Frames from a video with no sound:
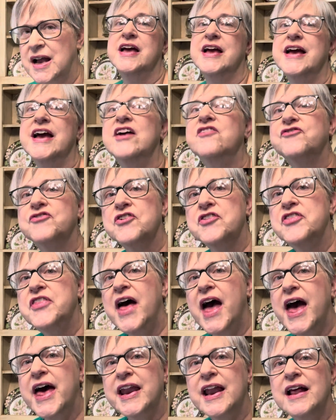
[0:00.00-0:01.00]
And for
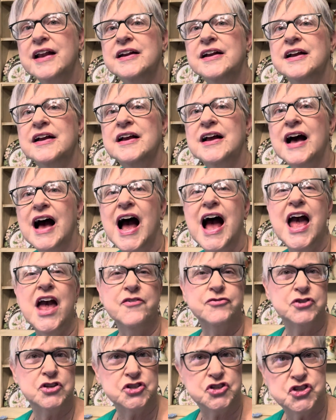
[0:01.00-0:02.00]
that, I
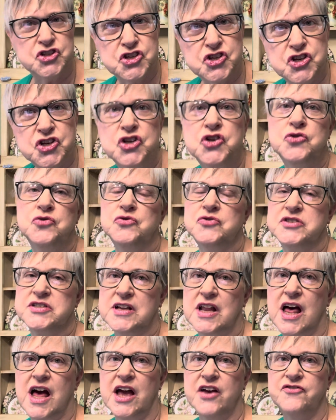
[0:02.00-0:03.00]
have to choose
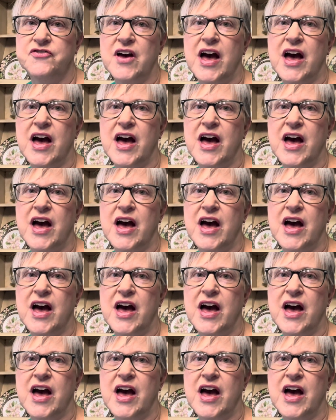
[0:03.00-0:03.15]
life.